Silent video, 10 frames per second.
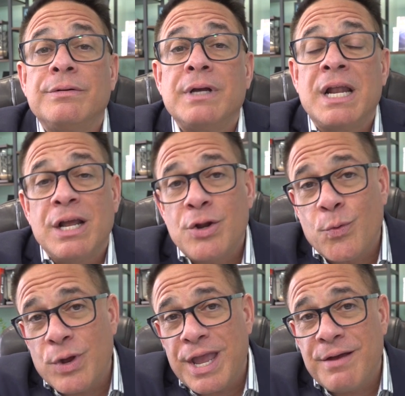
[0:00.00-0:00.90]
And I know
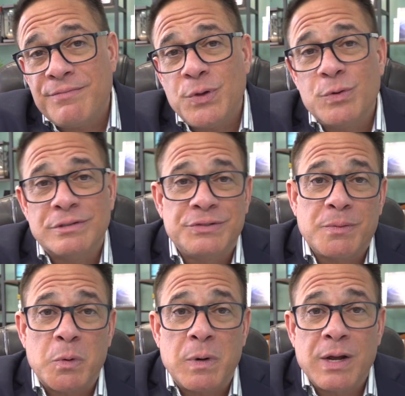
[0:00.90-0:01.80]
we have viewers
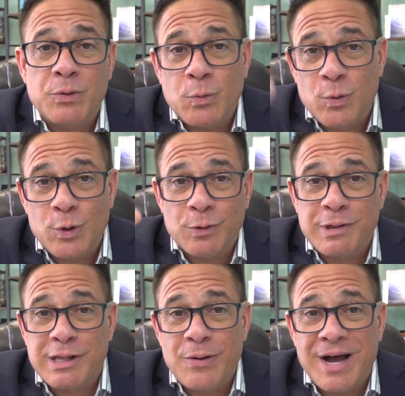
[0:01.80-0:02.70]
from around the world,
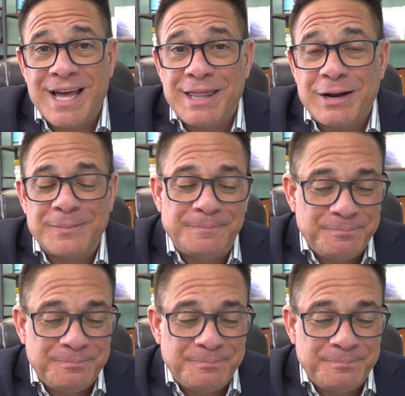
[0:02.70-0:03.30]
so hi there.